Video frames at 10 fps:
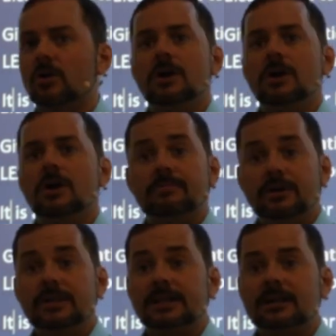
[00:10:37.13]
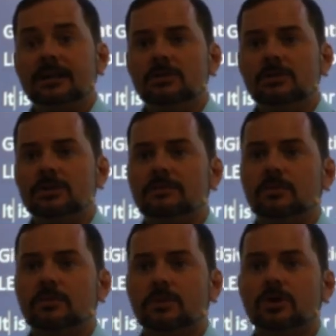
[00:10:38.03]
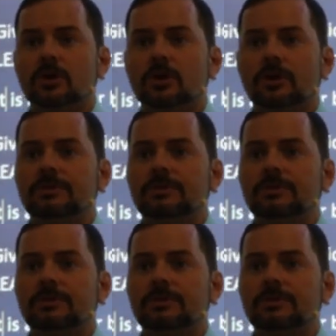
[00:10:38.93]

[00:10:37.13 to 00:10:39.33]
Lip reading: Preeti, nice use of the word curbed.